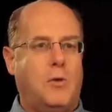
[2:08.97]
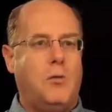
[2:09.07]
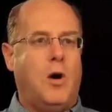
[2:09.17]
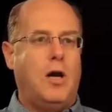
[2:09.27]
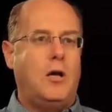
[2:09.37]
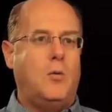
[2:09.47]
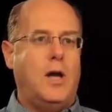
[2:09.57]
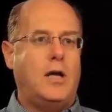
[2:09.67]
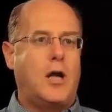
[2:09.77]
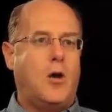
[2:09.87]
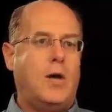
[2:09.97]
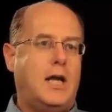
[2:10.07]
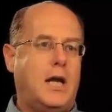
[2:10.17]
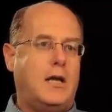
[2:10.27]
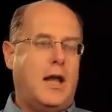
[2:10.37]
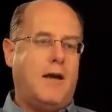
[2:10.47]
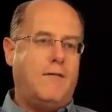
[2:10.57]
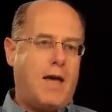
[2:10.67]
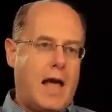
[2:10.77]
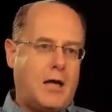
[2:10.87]
We wanted a way to go in and
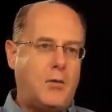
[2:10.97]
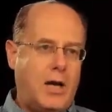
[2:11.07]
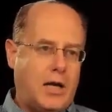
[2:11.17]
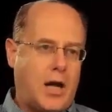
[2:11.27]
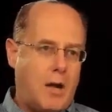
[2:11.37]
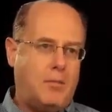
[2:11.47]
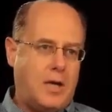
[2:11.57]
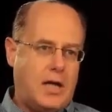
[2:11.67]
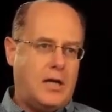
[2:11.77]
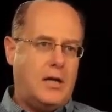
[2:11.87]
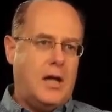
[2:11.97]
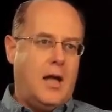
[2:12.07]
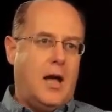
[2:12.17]
evaluate a company,